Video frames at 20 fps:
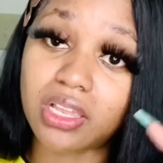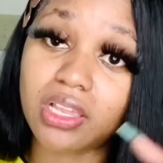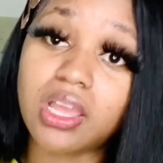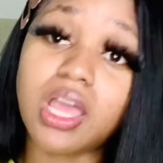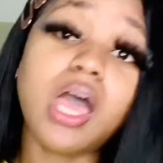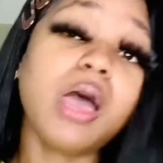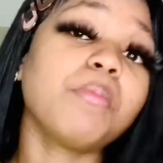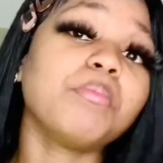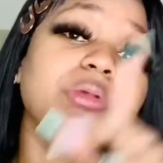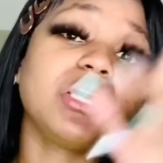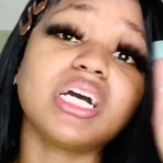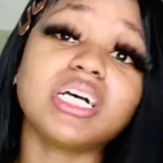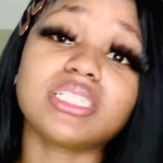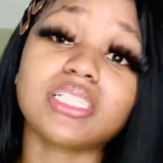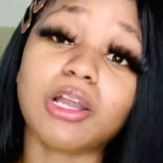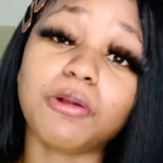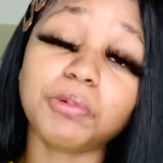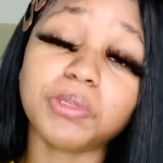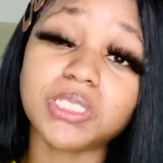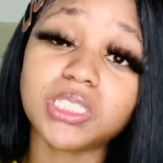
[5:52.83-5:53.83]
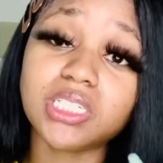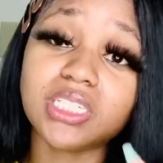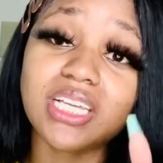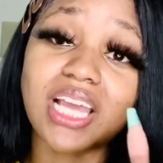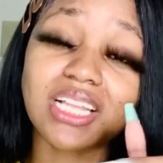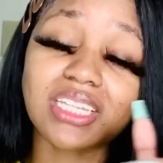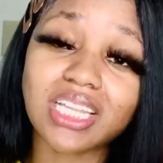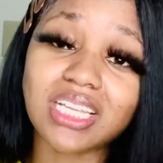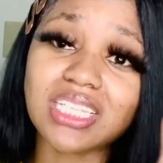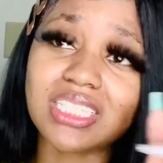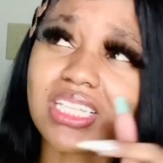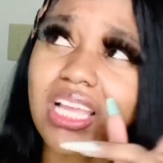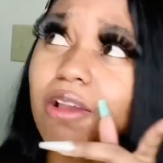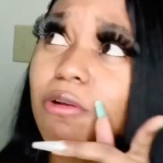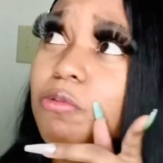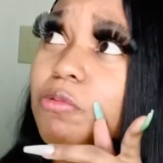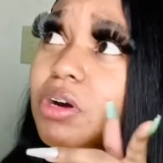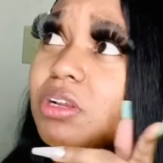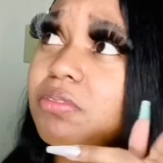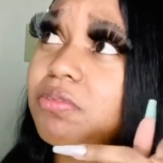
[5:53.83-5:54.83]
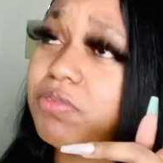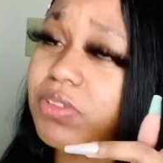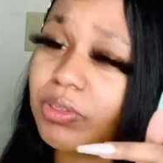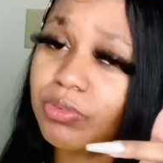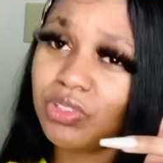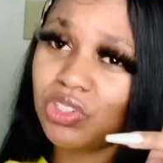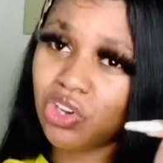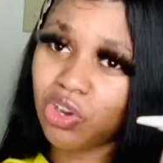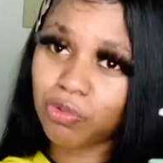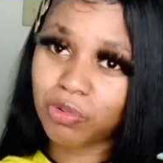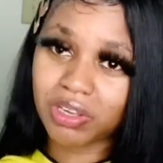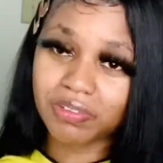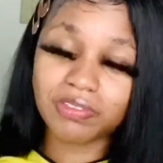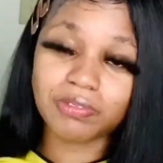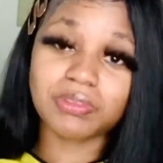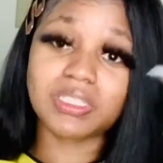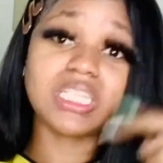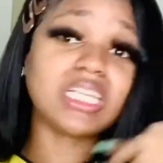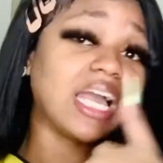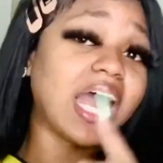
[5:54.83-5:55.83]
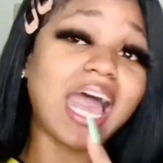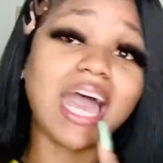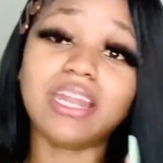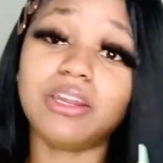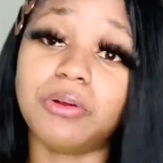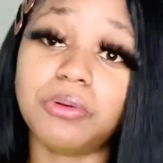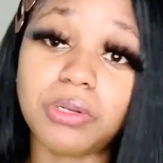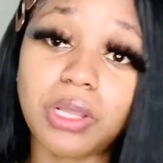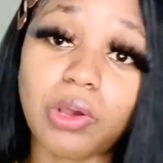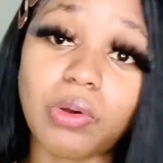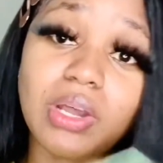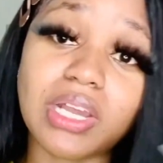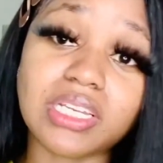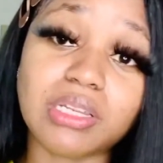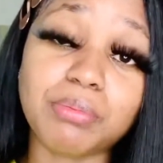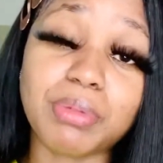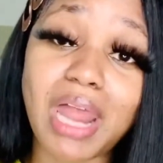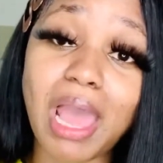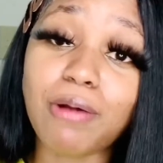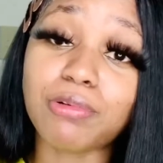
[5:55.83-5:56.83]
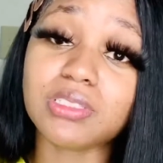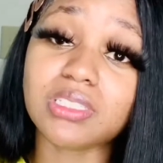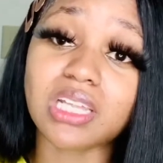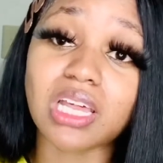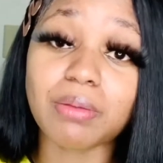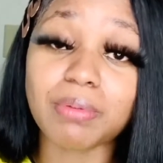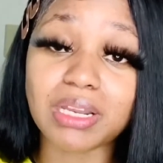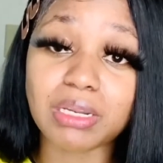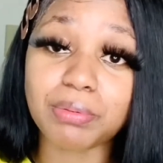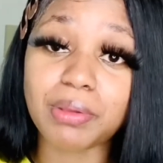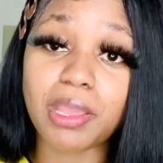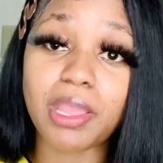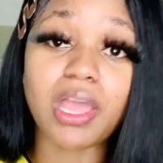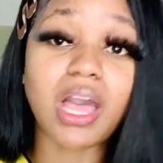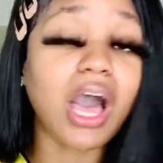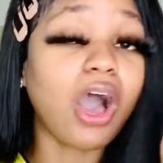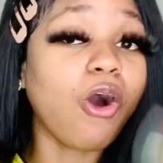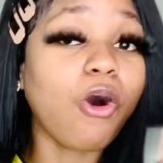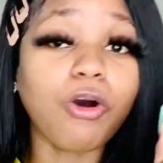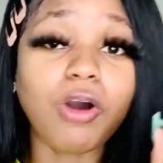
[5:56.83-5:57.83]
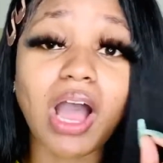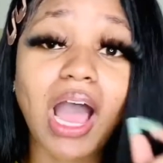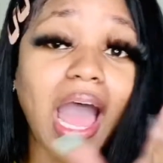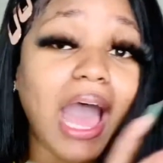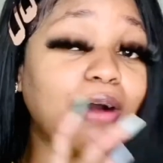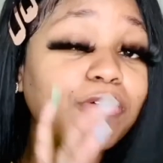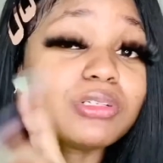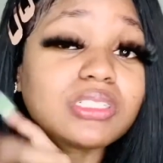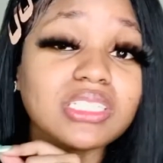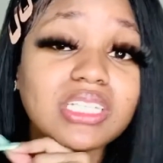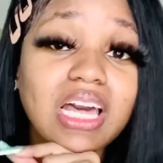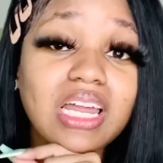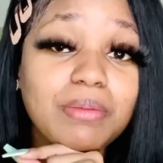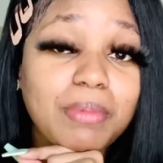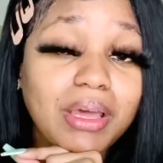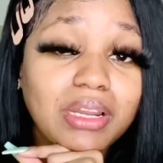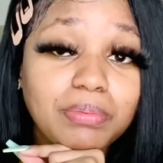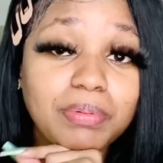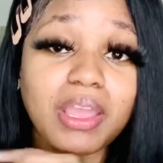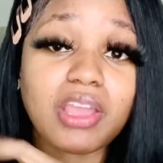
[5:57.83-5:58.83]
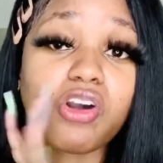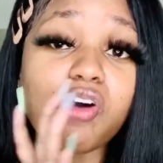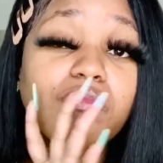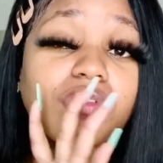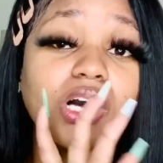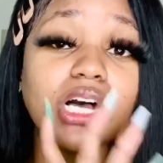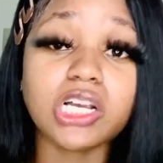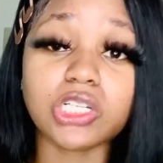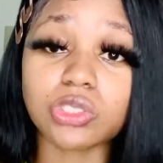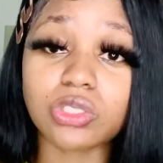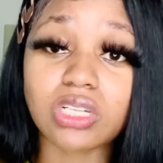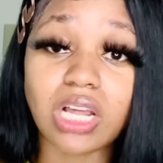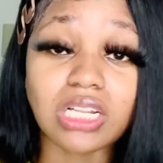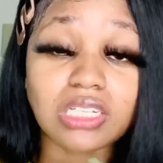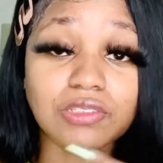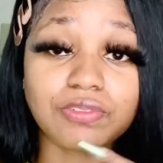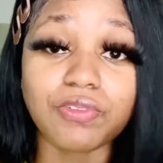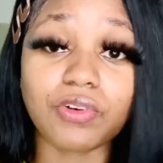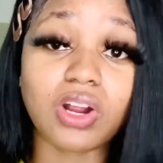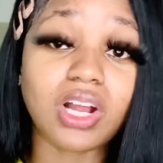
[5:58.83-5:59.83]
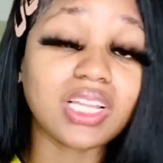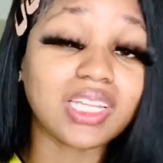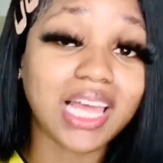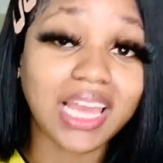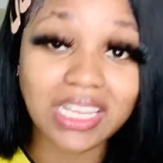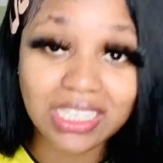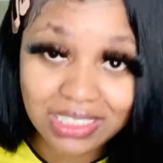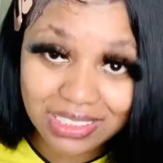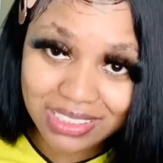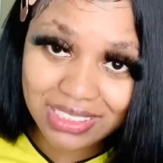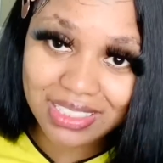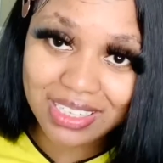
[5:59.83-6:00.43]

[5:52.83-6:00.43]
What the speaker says: Because originally I think it's like $150 or $115. I don't know, honey, but I was not about to pay over $100 for a light.